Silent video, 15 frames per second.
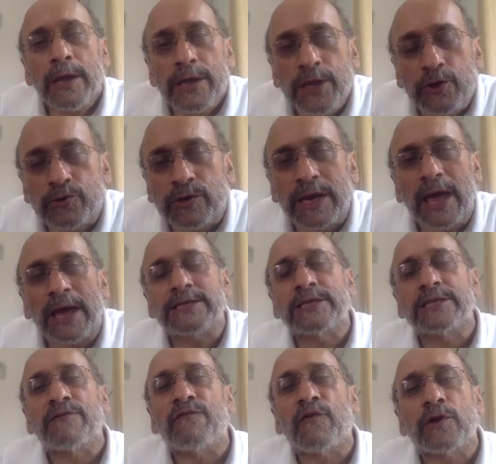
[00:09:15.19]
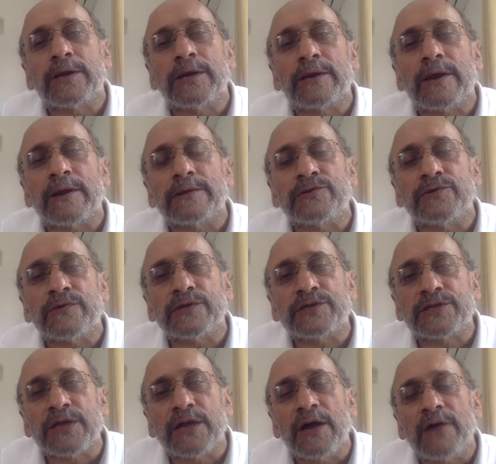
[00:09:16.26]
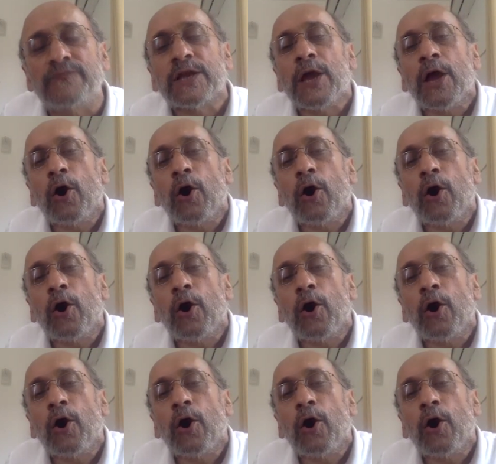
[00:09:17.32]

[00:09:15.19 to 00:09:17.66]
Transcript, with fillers: utilizing the foreign currency reserves